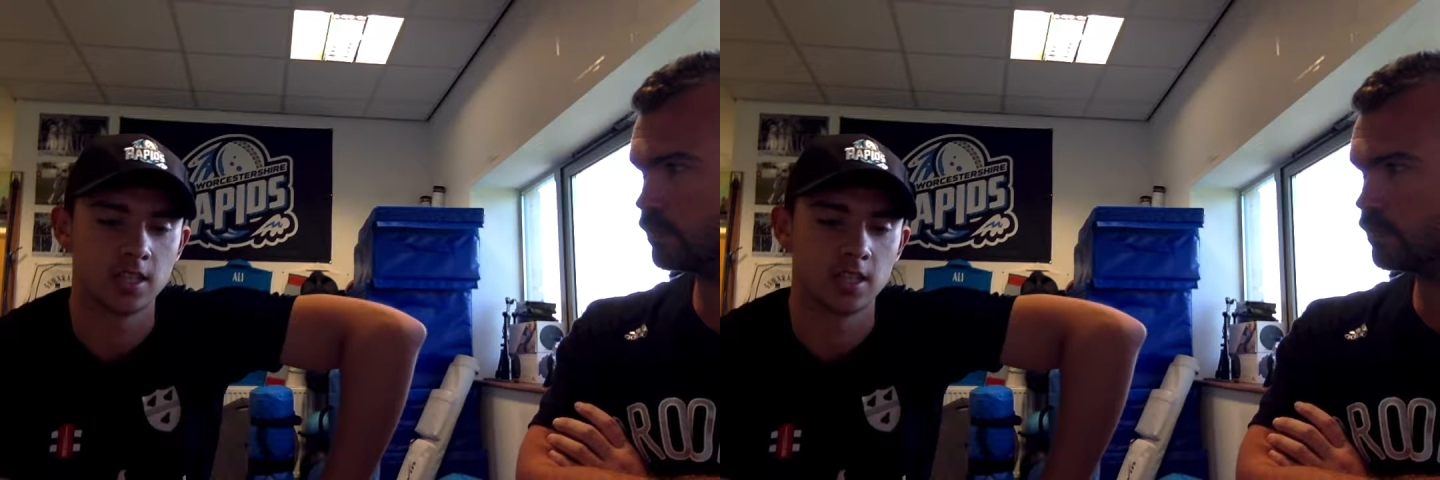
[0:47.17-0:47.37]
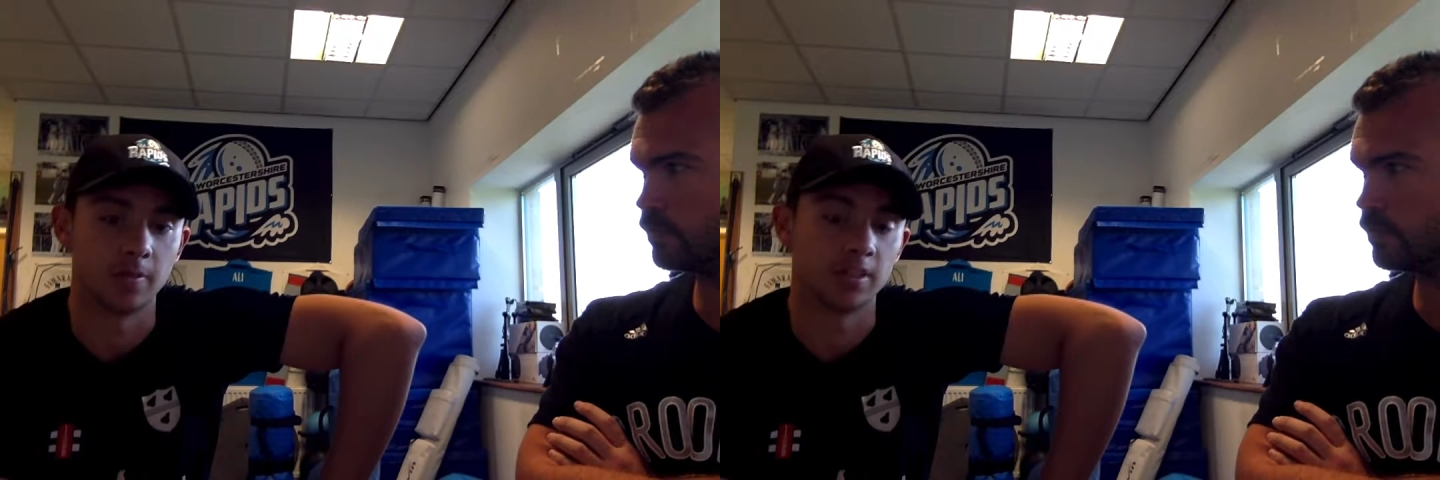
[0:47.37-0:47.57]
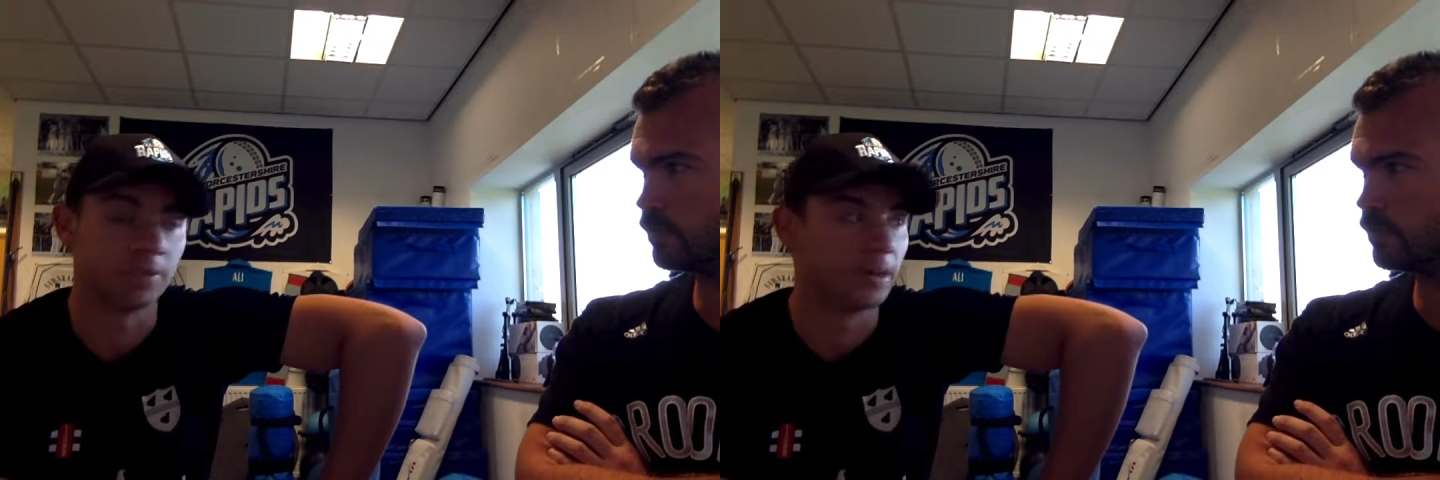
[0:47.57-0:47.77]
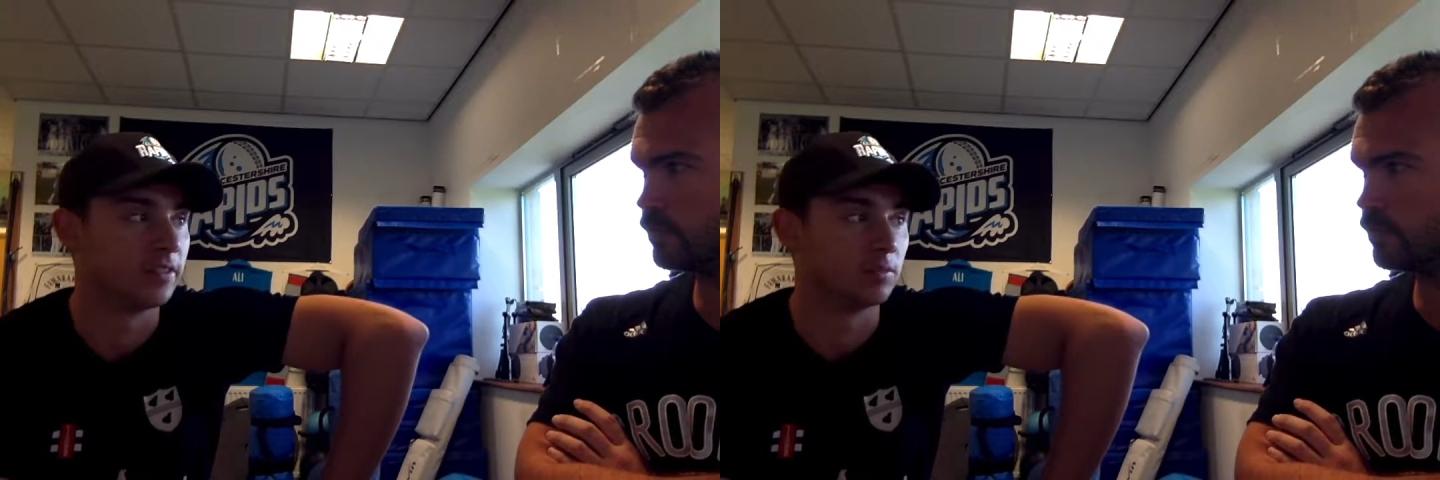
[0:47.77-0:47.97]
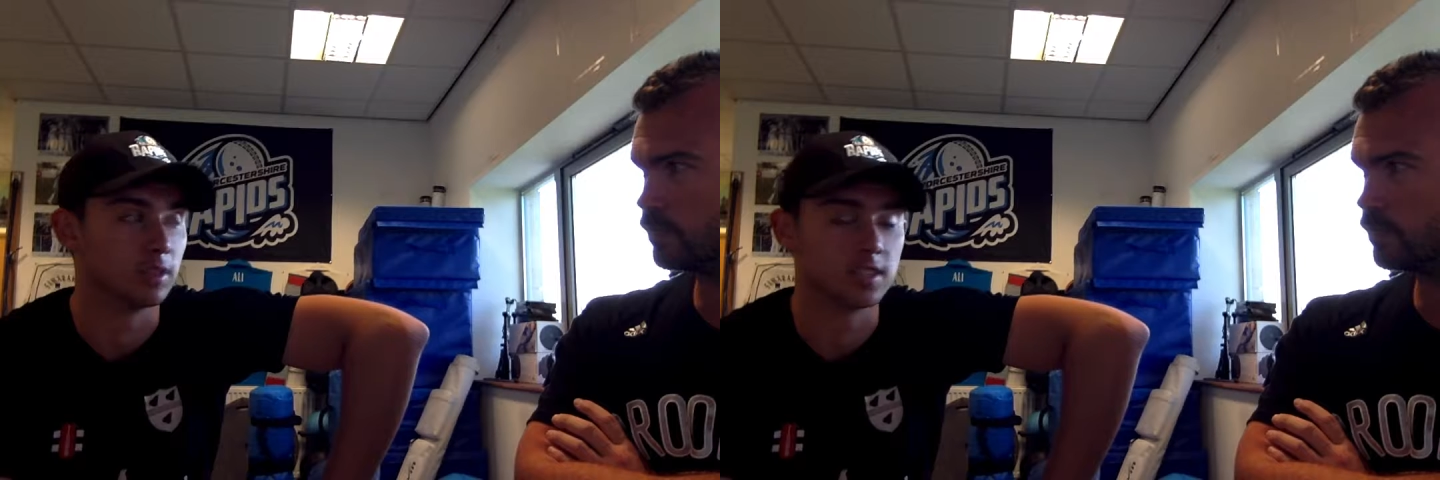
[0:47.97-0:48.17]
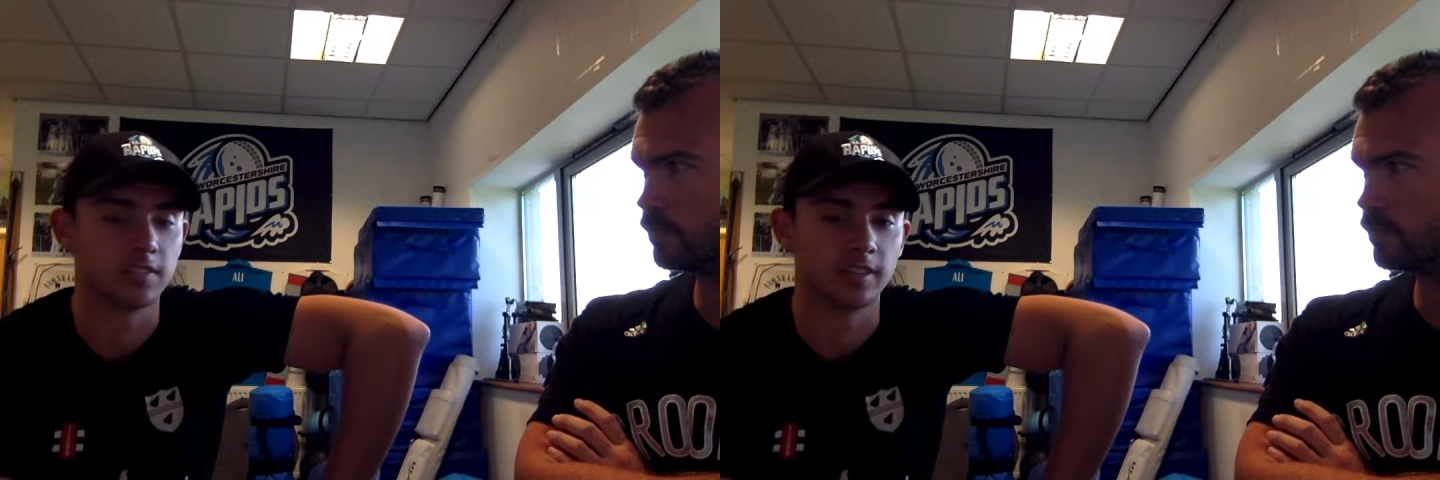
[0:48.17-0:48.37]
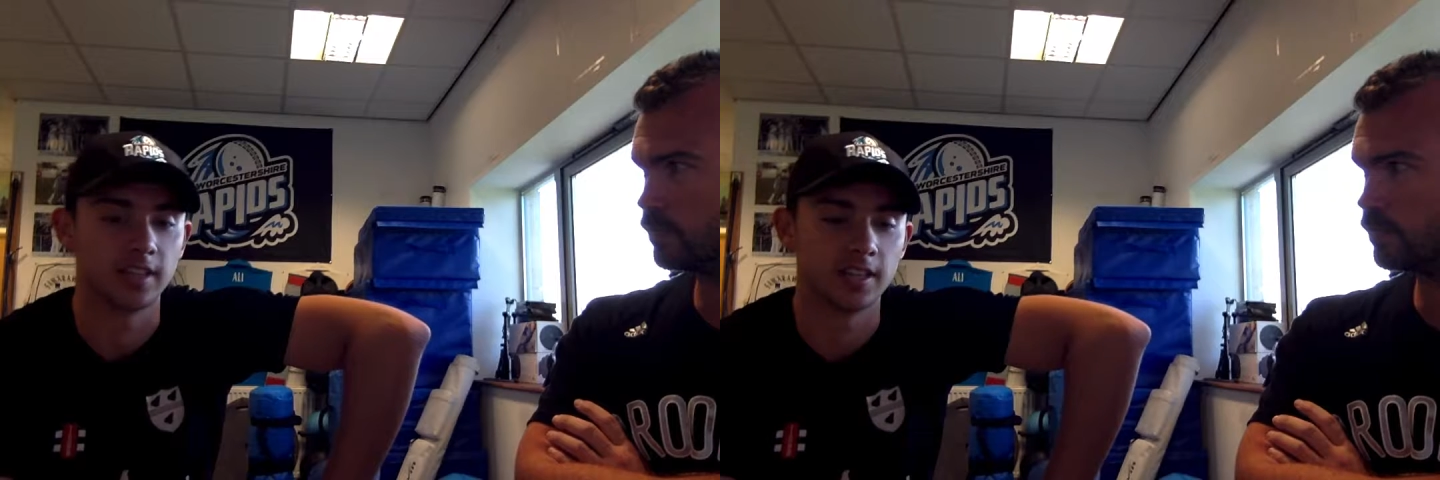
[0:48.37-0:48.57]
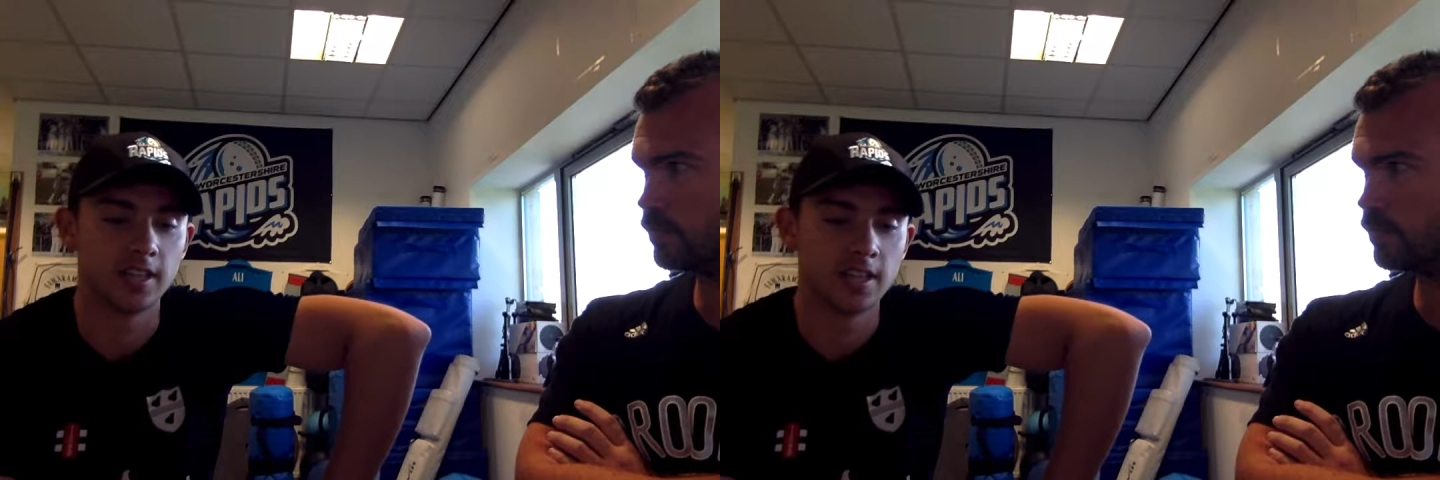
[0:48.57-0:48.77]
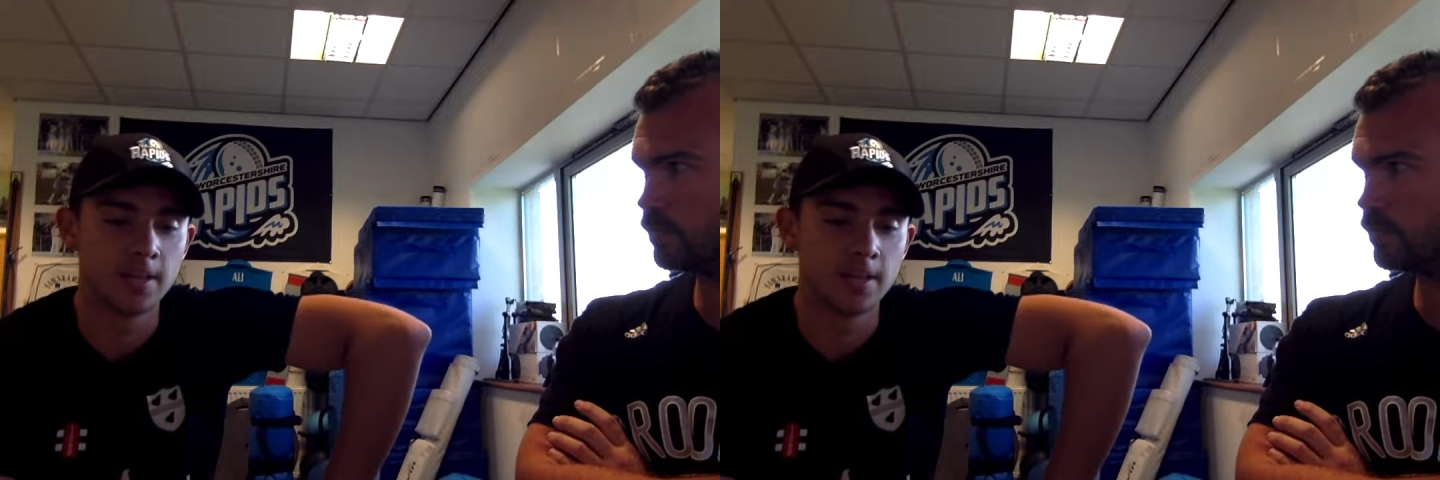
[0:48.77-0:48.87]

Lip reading: told me to come over to Worcester and